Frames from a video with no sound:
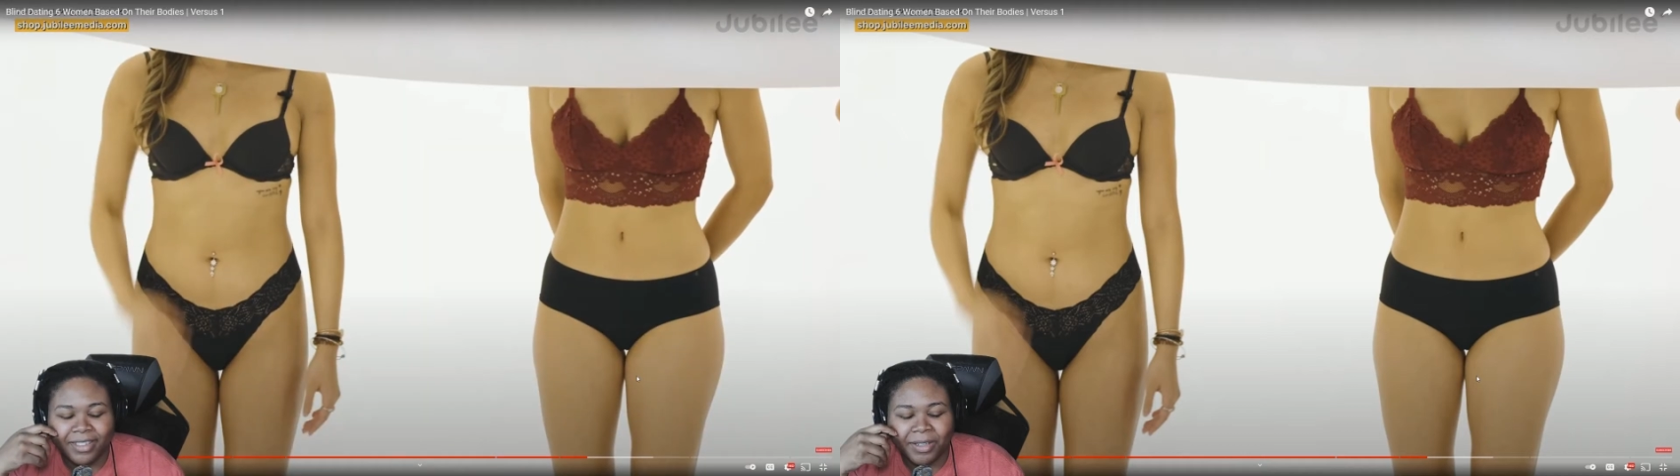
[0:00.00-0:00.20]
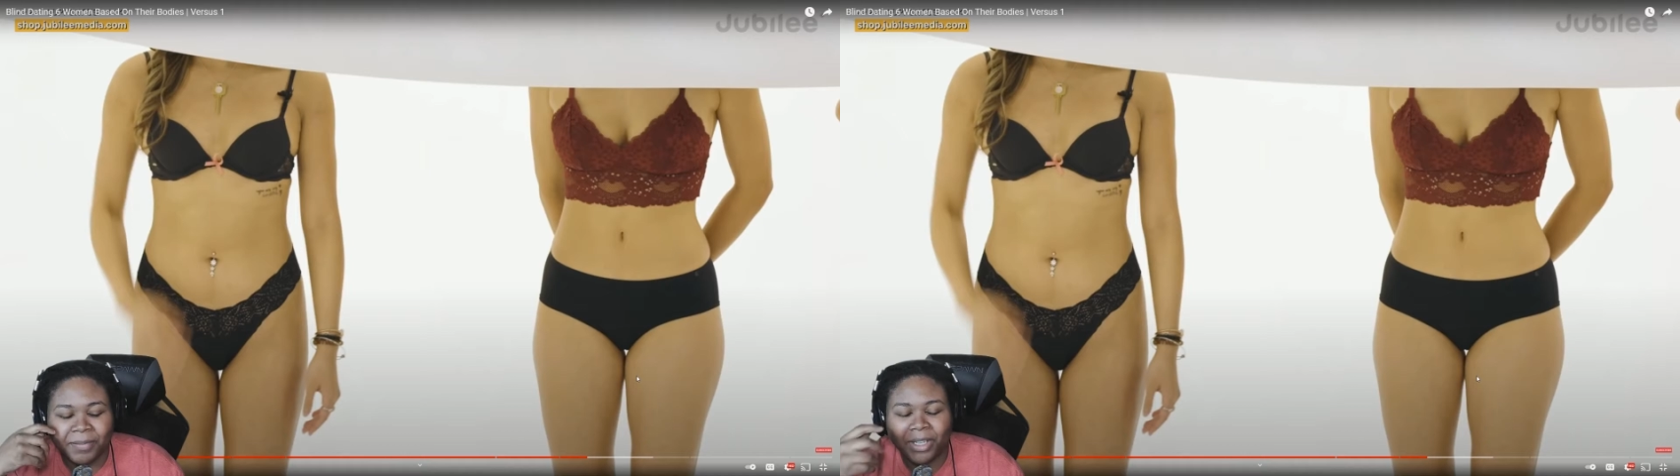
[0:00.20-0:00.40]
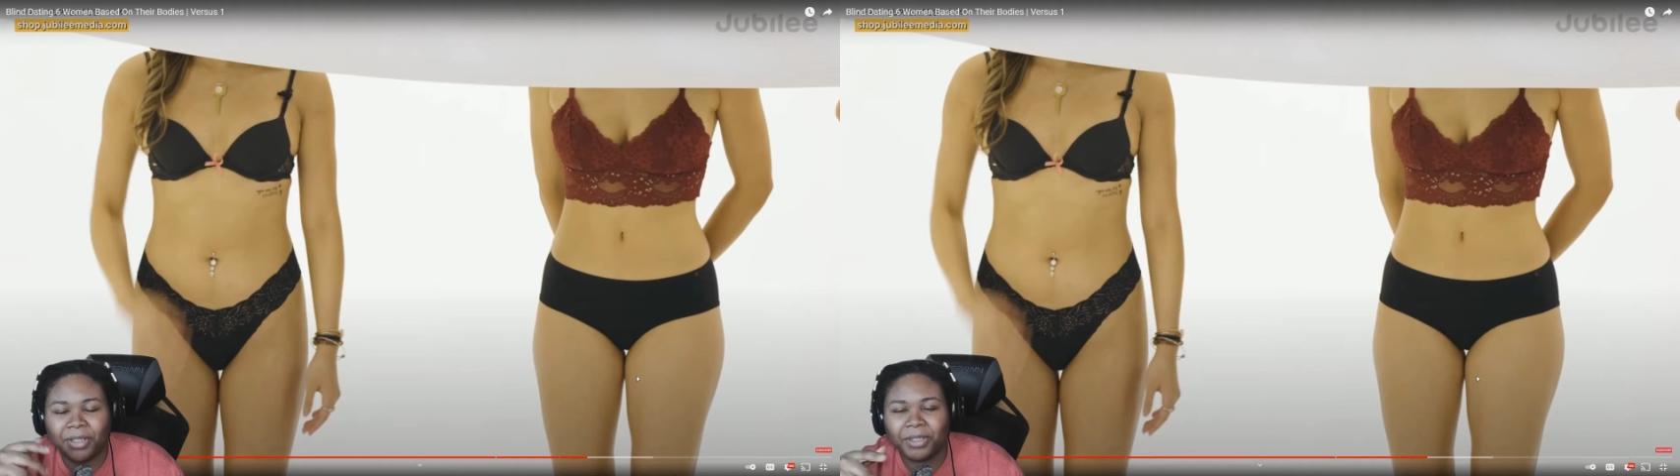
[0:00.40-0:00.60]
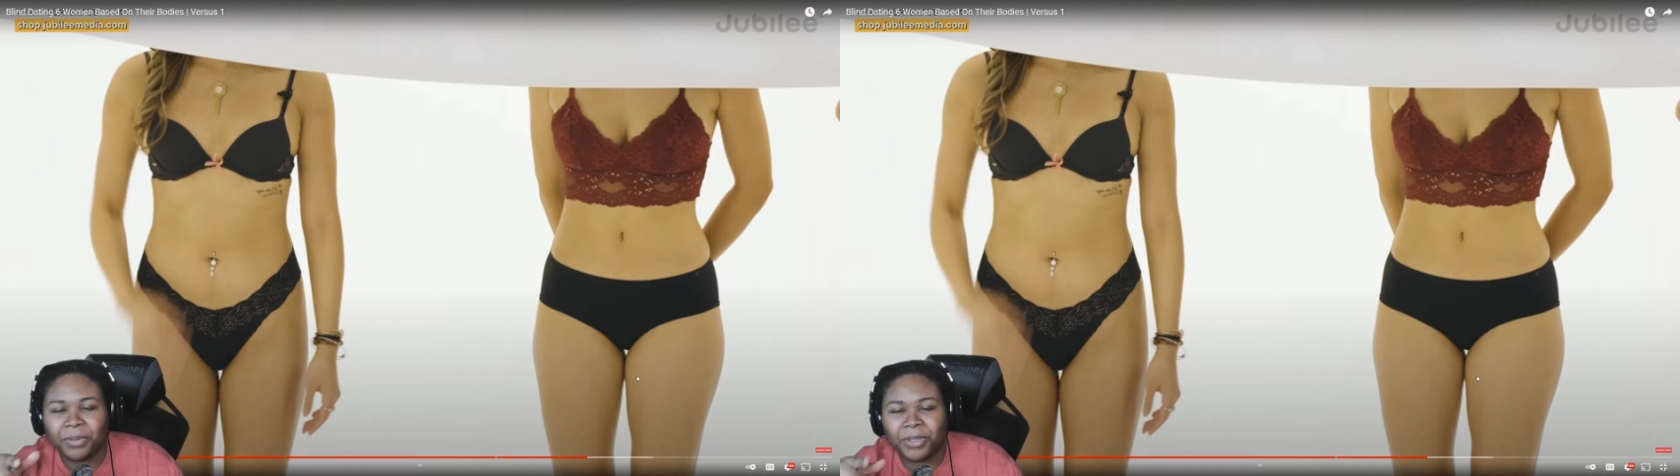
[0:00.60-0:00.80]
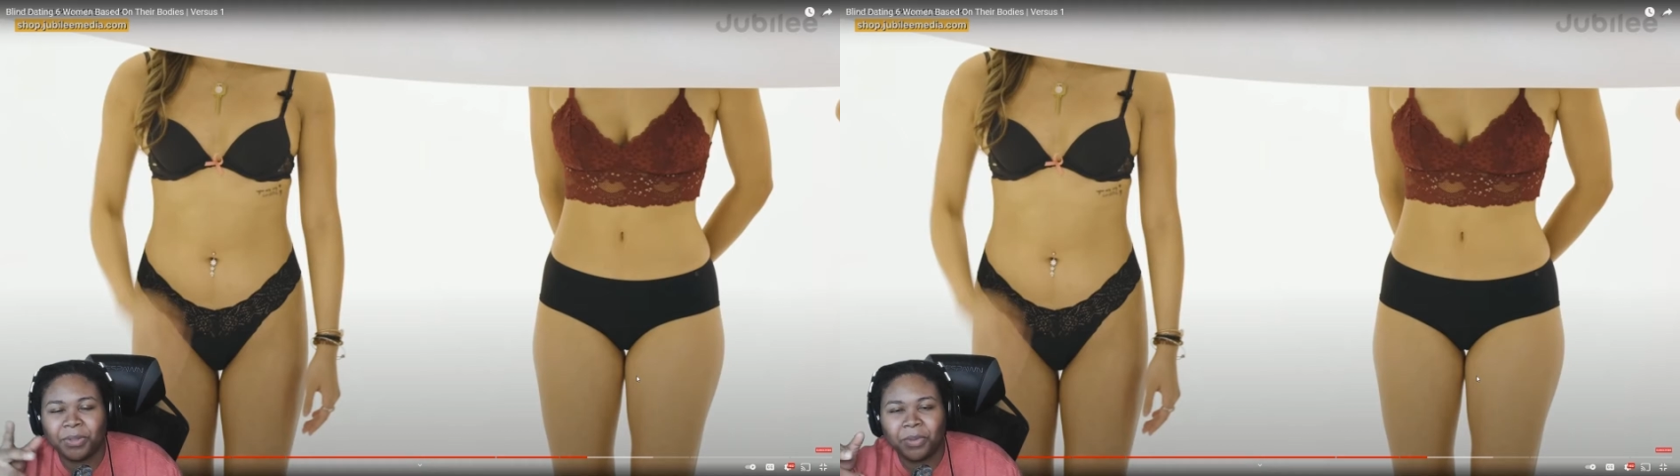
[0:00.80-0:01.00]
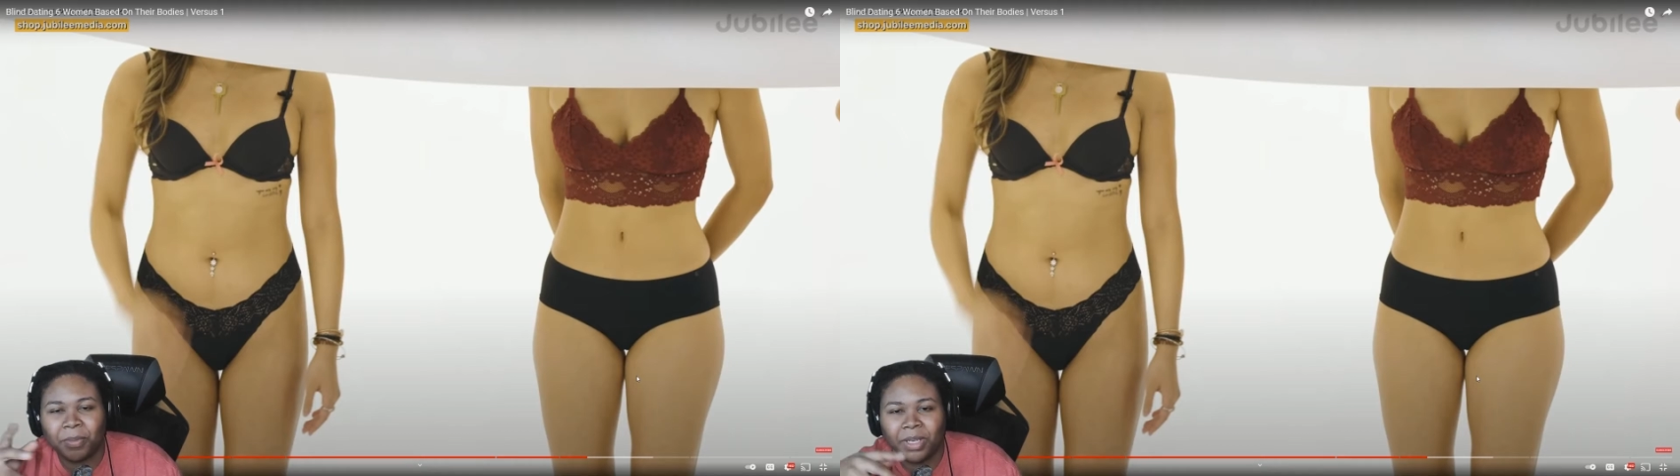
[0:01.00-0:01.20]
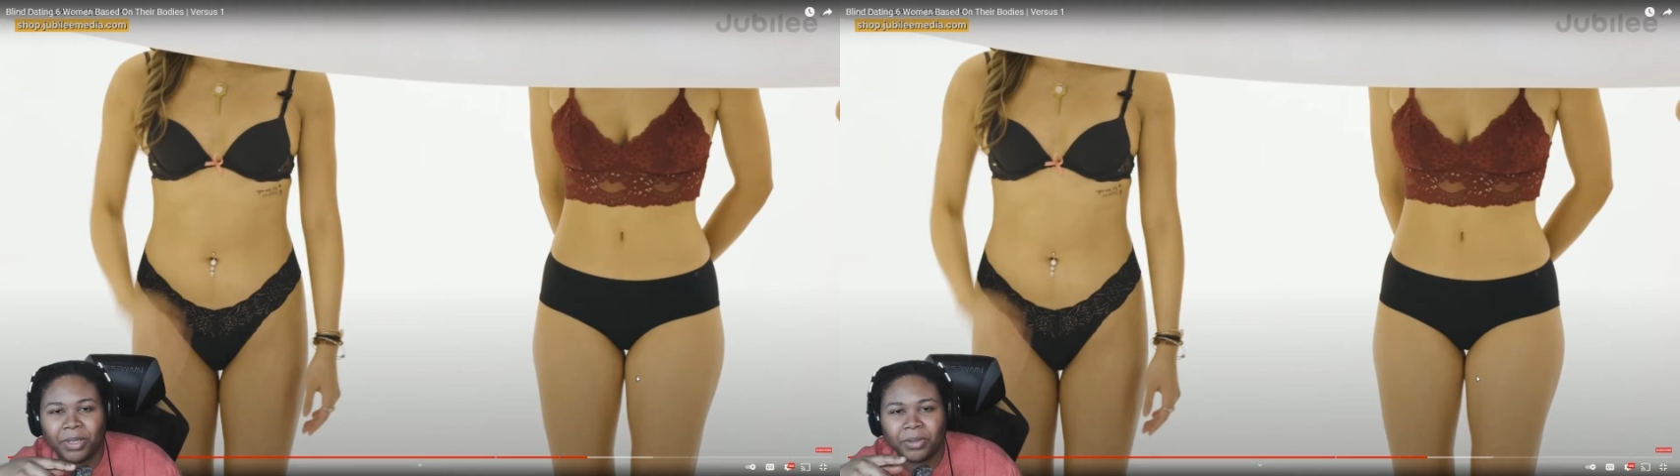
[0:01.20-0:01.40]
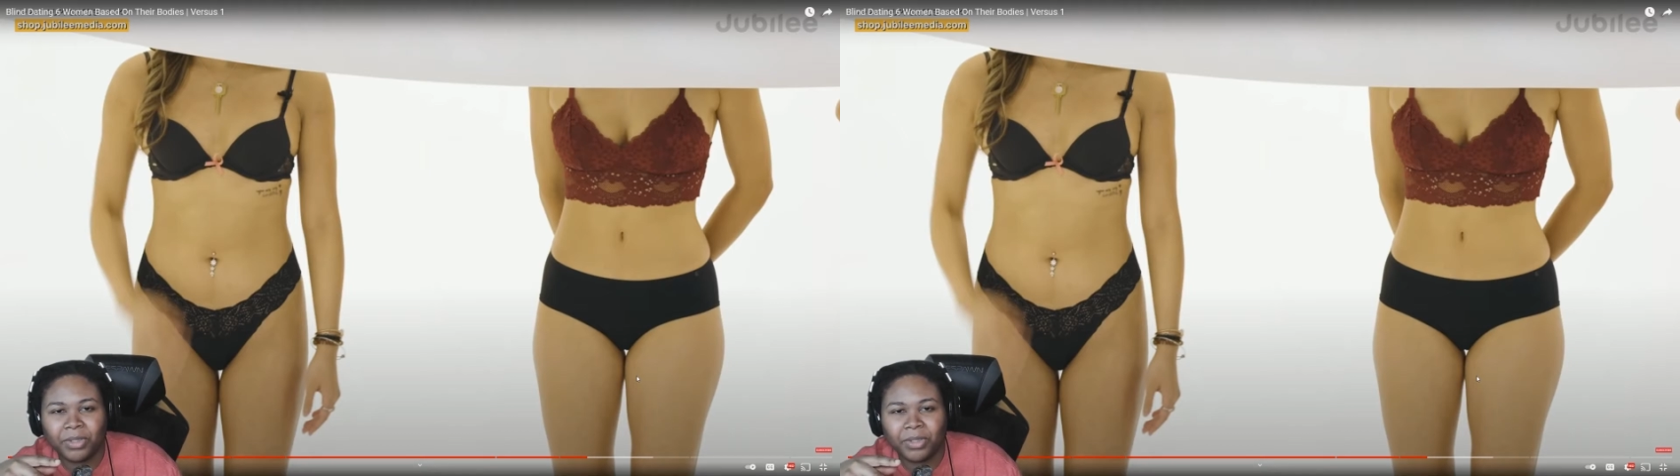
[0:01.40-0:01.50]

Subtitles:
I'm not going to do what you want me to do,